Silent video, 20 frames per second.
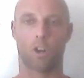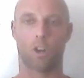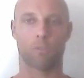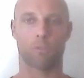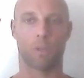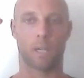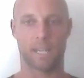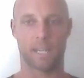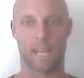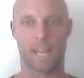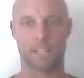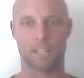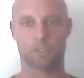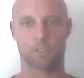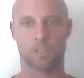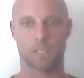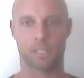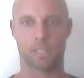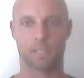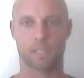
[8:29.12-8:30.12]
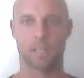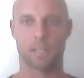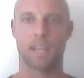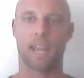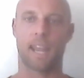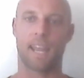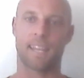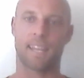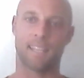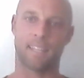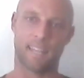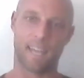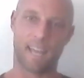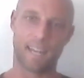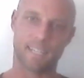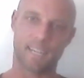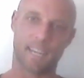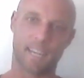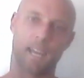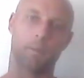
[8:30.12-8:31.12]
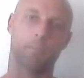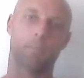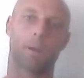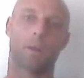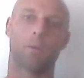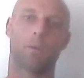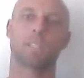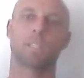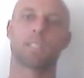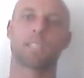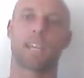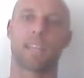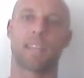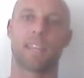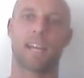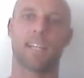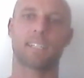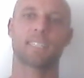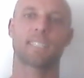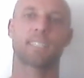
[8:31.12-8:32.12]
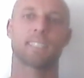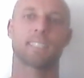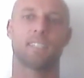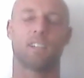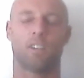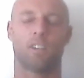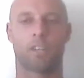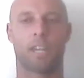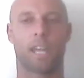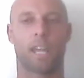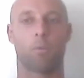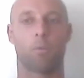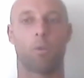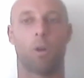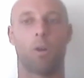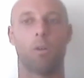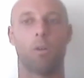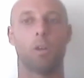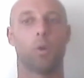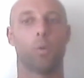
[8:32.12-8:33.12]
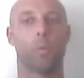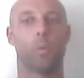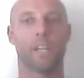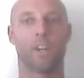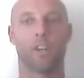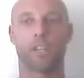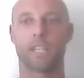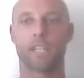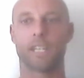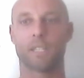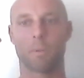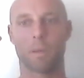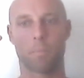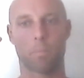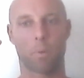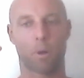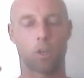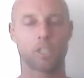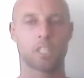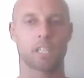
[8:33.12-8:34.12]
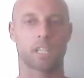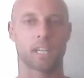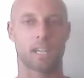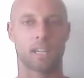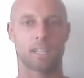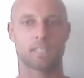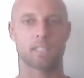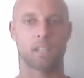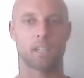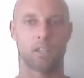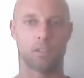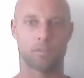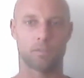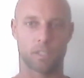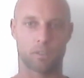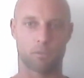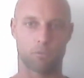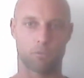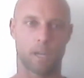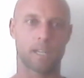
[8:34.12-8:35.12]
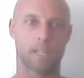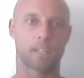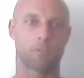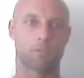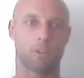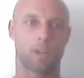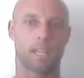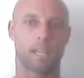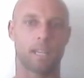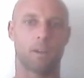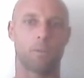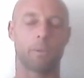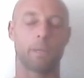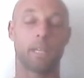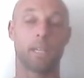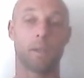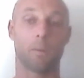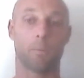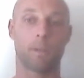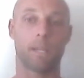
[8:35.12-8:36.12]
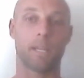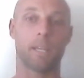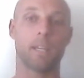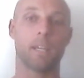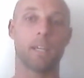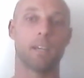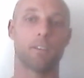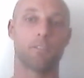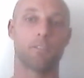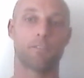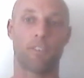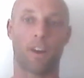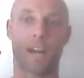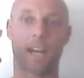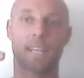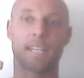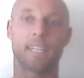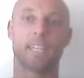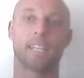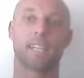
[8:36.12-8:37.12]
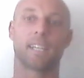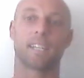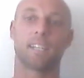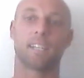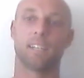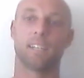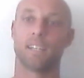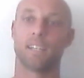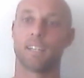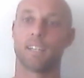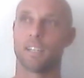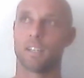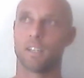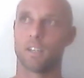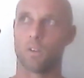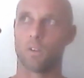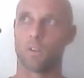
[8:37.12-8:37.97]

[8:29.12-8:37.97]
you can't run naturally. And in that camp, I would say that's okay. Well, we don't need to be pushing ourselves and running right now. We need to be finding